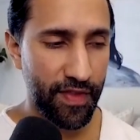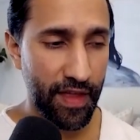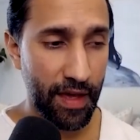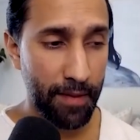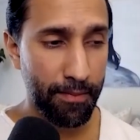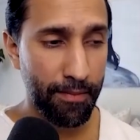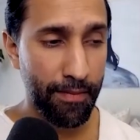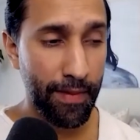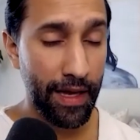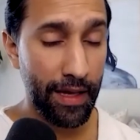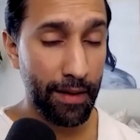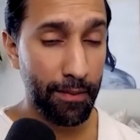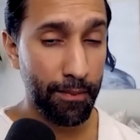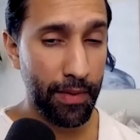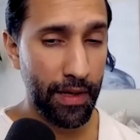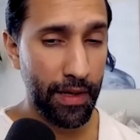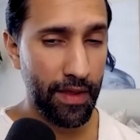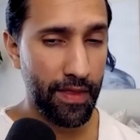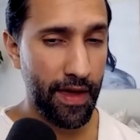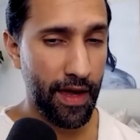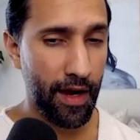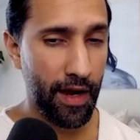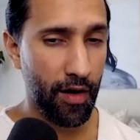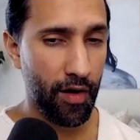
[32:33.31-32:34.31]
that might be
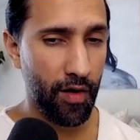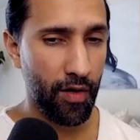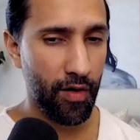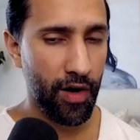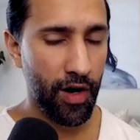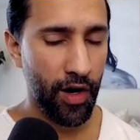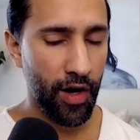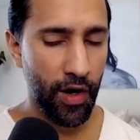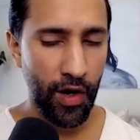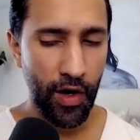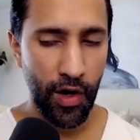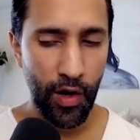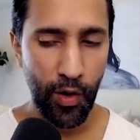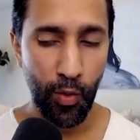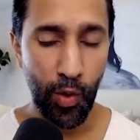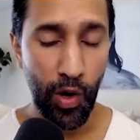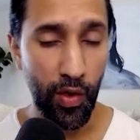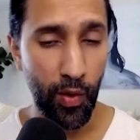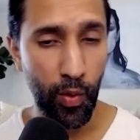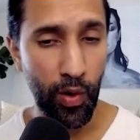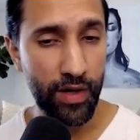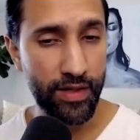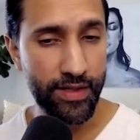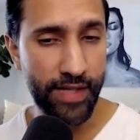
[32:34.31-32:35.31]
there,
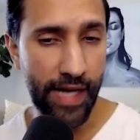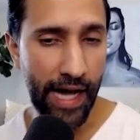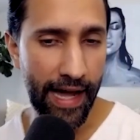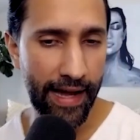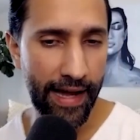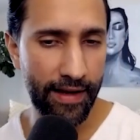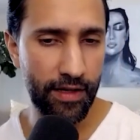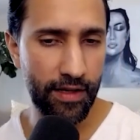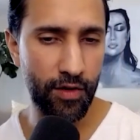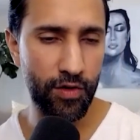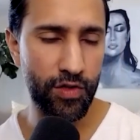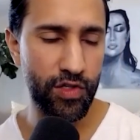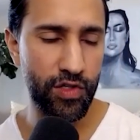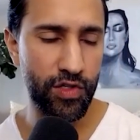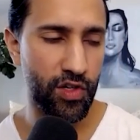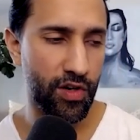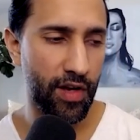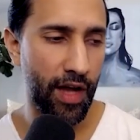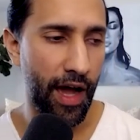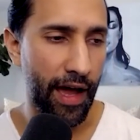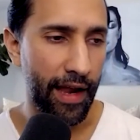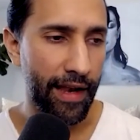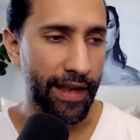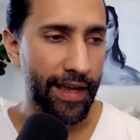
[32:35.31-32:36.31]
whether we're diagnosed or
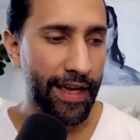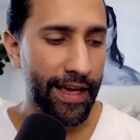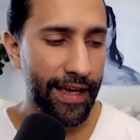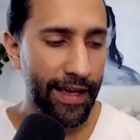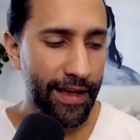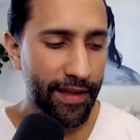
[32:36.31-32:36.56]
not,